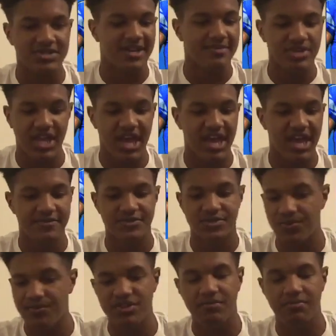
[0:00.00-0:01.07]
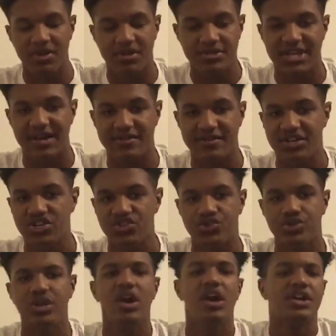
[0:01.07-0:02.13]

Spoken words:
I mean, they have so many players out injured,